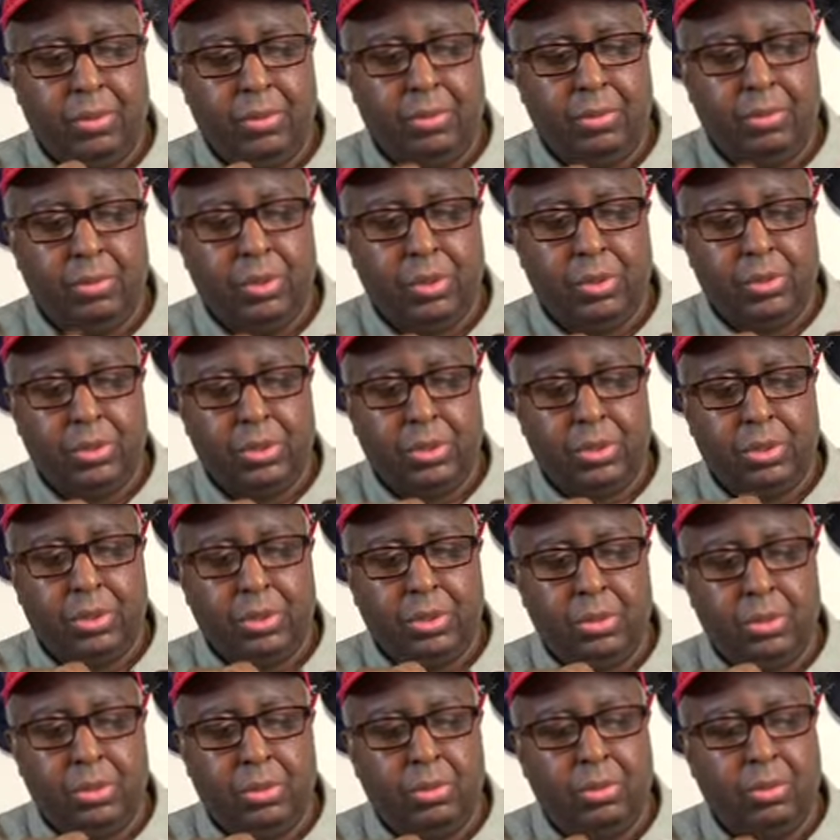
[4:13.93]
Most of the
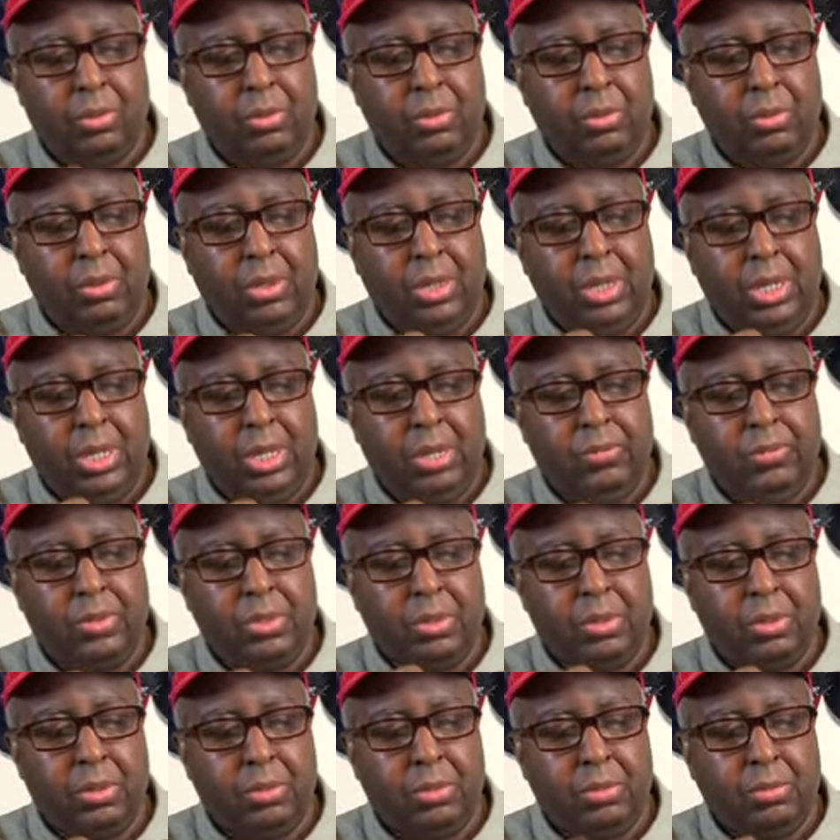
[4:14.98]
leaves
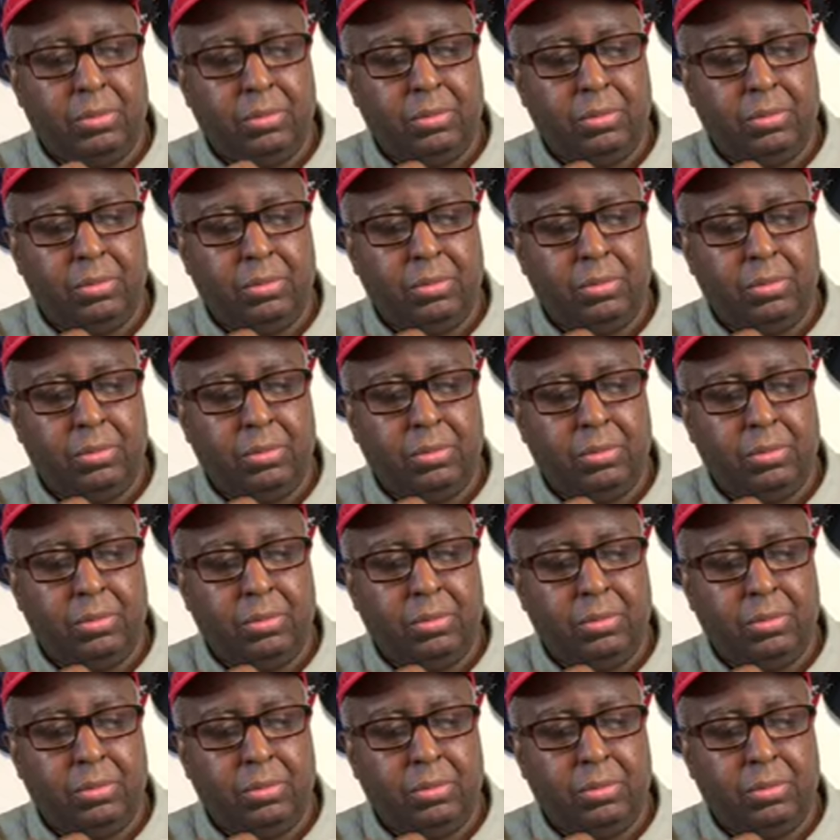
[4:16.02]
are